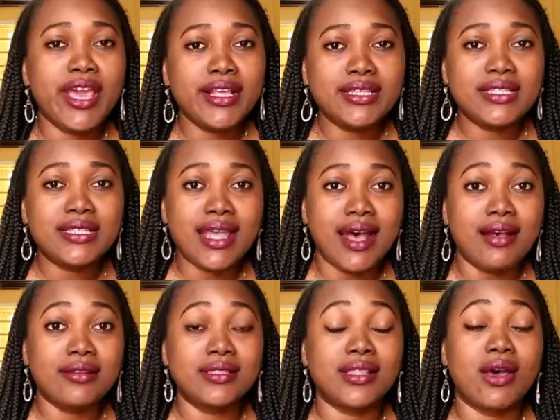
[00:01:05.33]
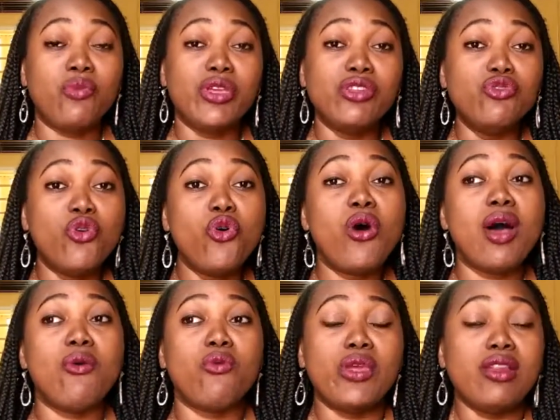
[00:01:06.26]
styles that we know
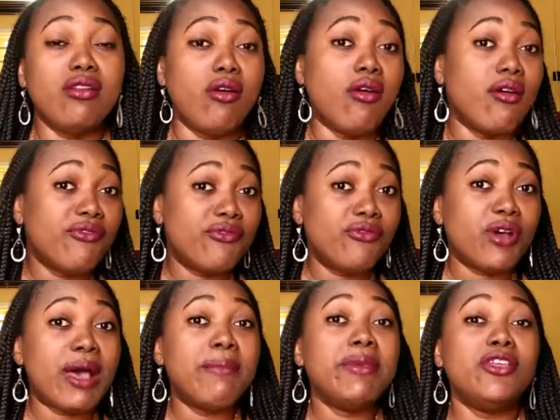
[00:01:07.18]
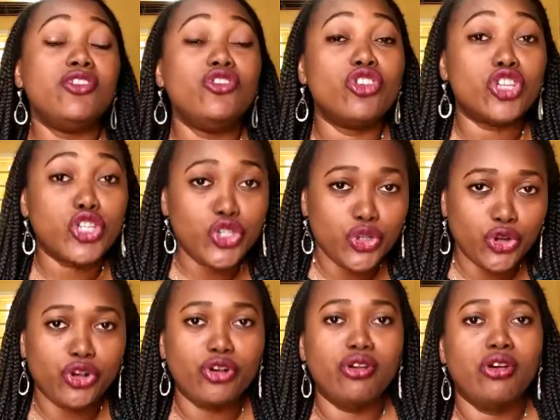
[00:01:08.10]
and we love. I mean, you're
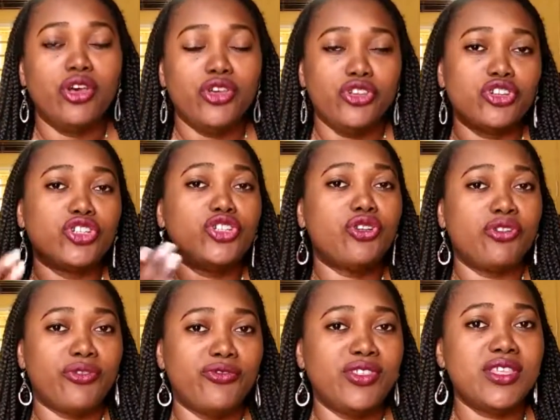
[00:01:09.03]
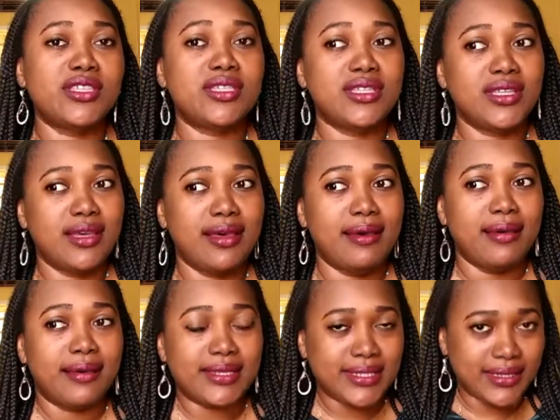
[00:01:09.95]
sure of this
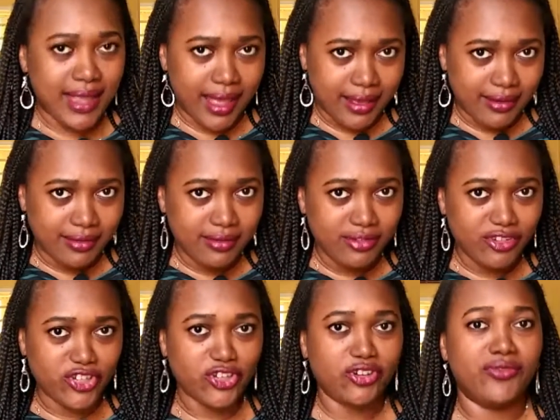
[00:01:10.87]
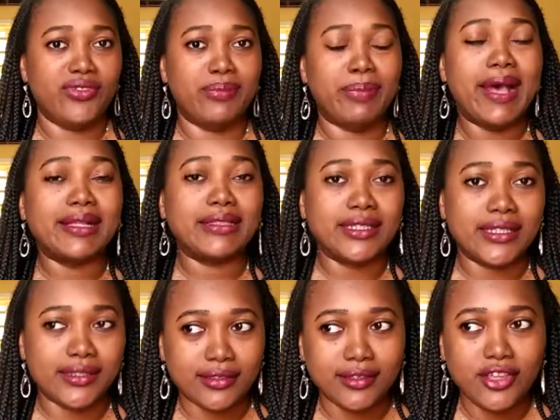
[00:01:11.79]
style, you're sure of the
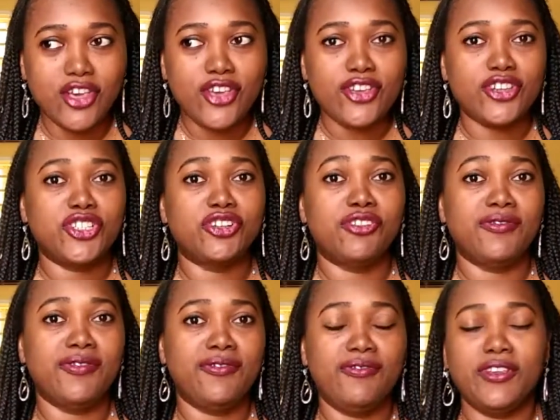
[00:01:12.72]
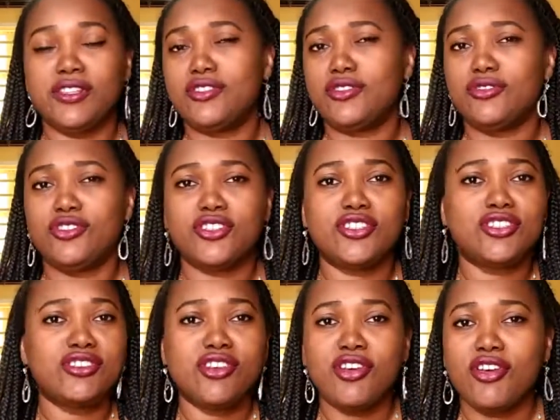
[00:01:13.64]
pattern, you're sure of the fit. So just
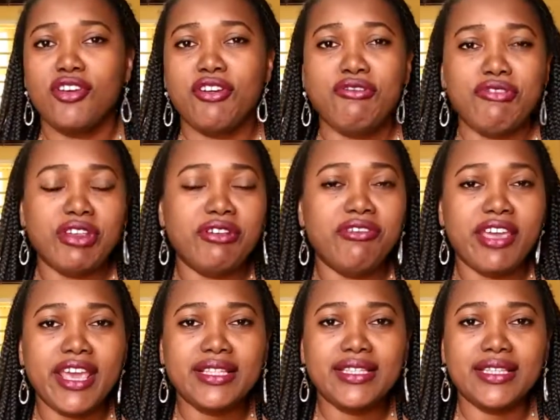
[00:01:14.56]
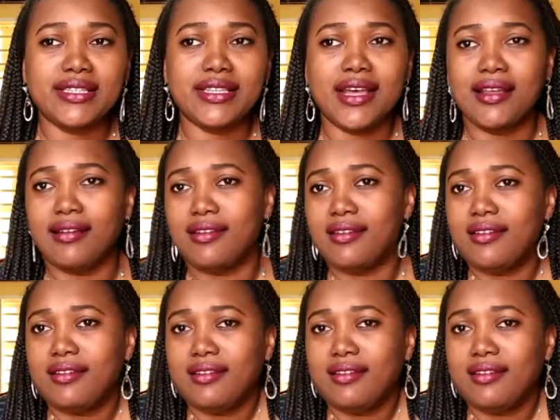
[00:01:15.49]
recreate it and